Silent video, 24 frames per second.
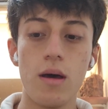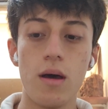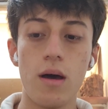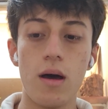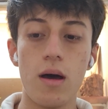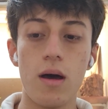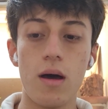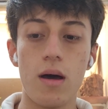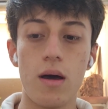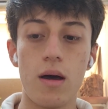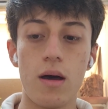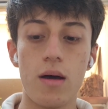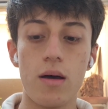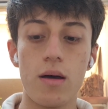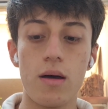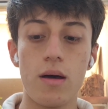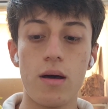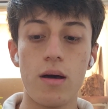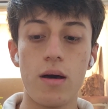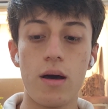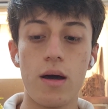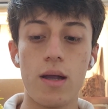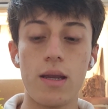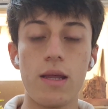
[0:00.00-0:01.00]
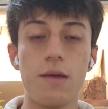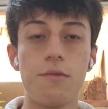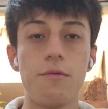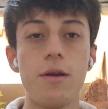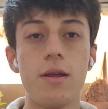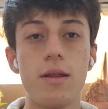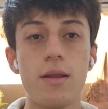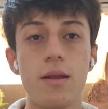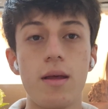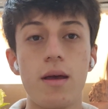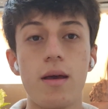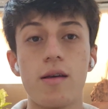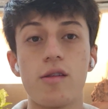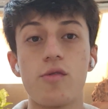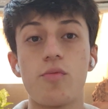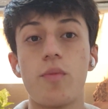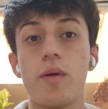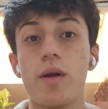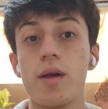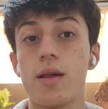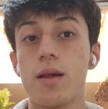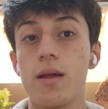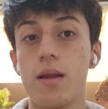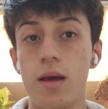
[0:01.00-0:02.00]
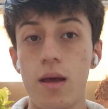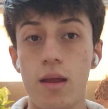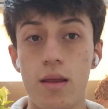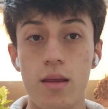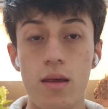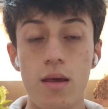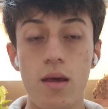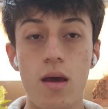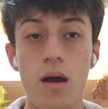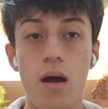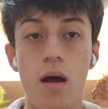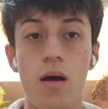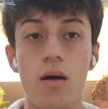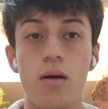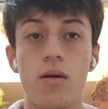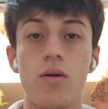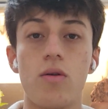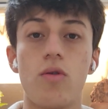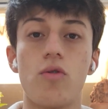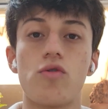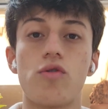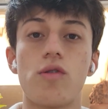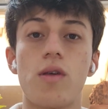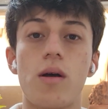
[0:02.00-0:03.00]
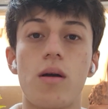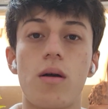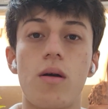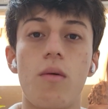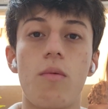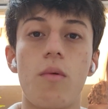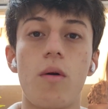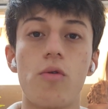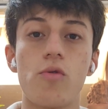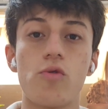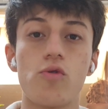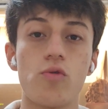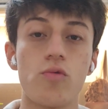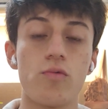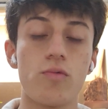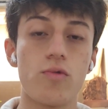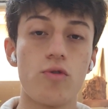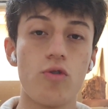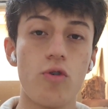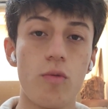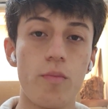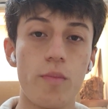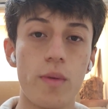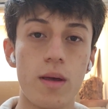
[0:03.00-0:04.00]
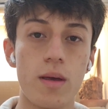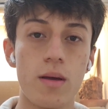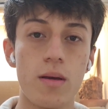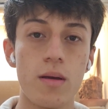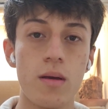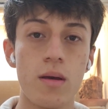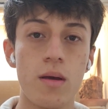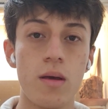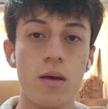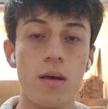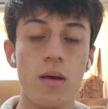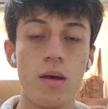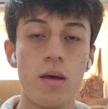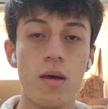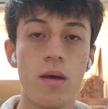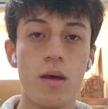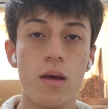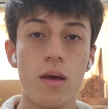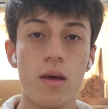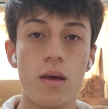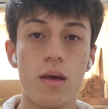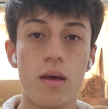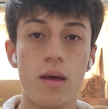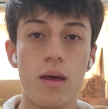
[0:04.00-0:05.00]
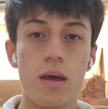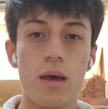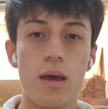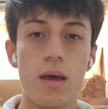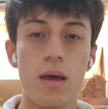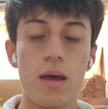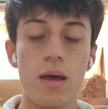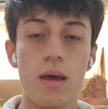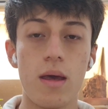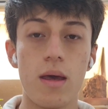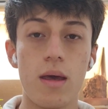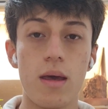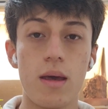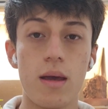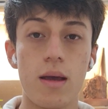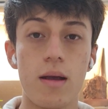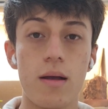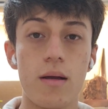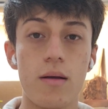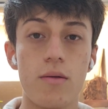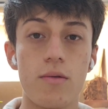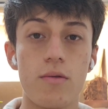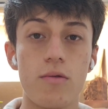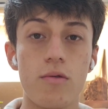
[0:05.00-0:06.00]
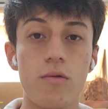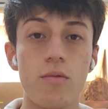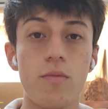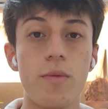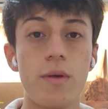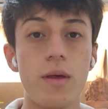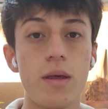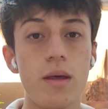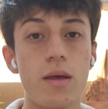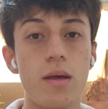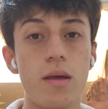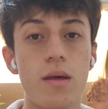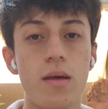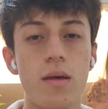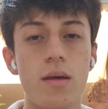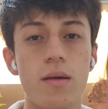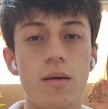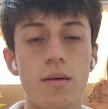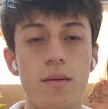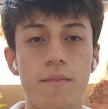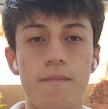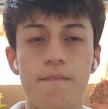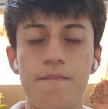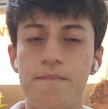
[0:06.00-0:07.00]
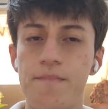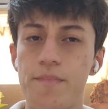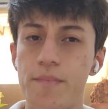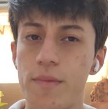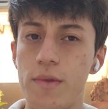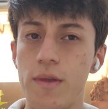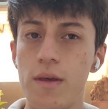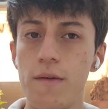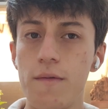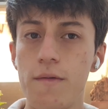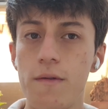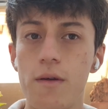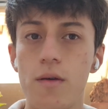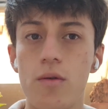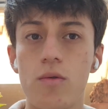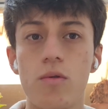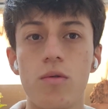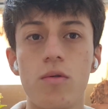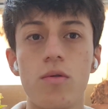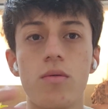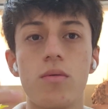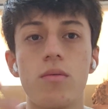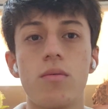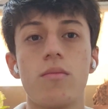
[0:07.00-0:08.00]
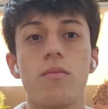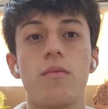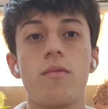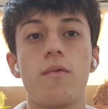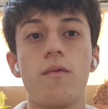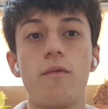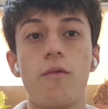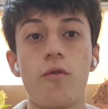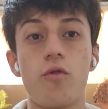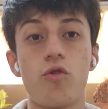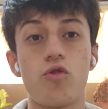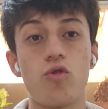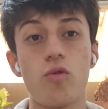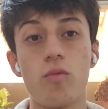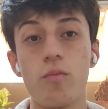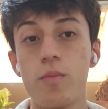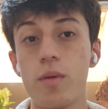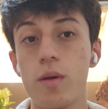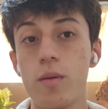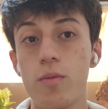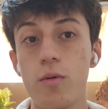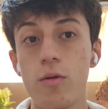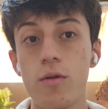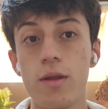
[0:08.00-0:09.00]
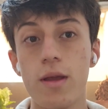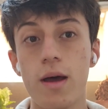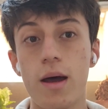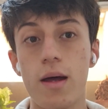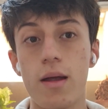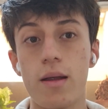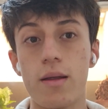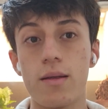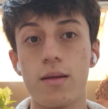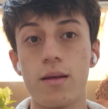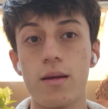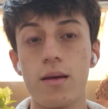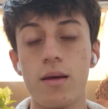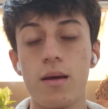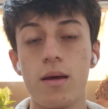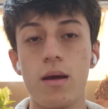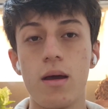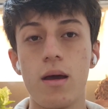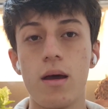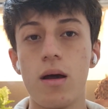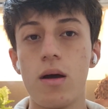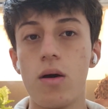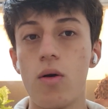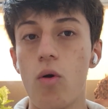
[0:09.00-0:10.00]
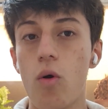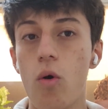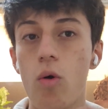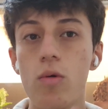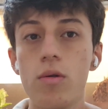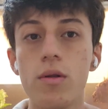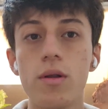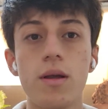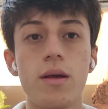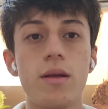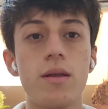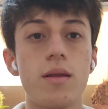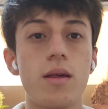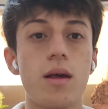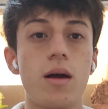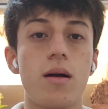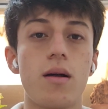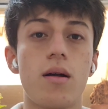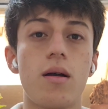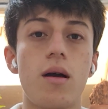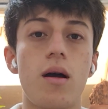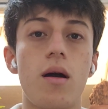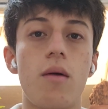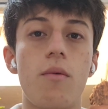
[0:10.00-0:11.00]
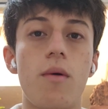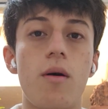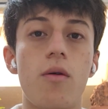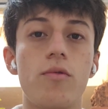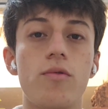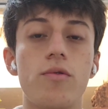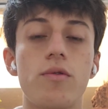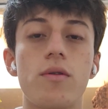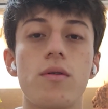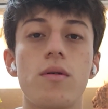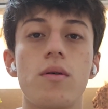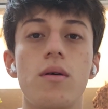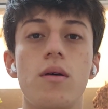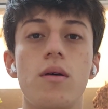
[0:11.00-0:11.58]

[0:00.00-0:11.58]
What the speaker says: And even express an idea or talk about some topic could be difficult for some people that only talk about